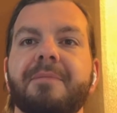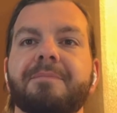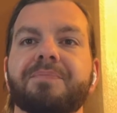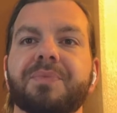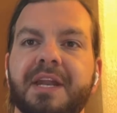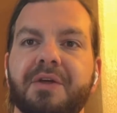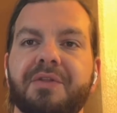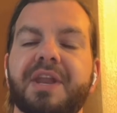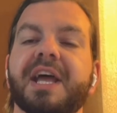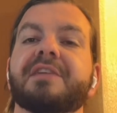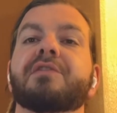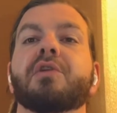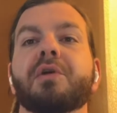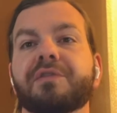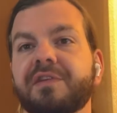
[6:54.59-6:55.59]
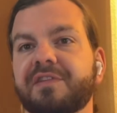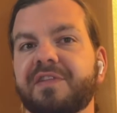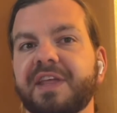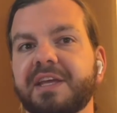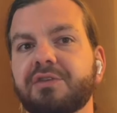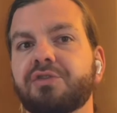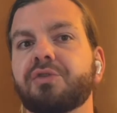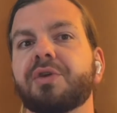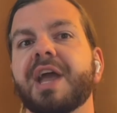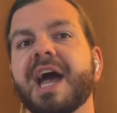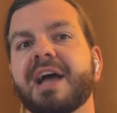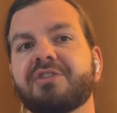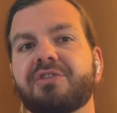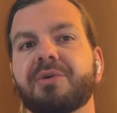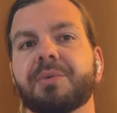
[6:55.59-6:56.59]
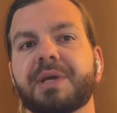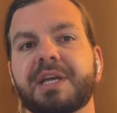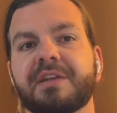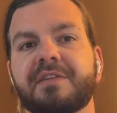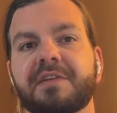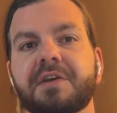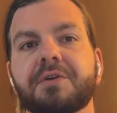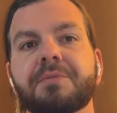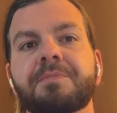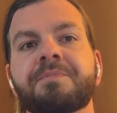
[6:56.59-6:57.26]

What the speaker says: the next closest thing to cash that we could do.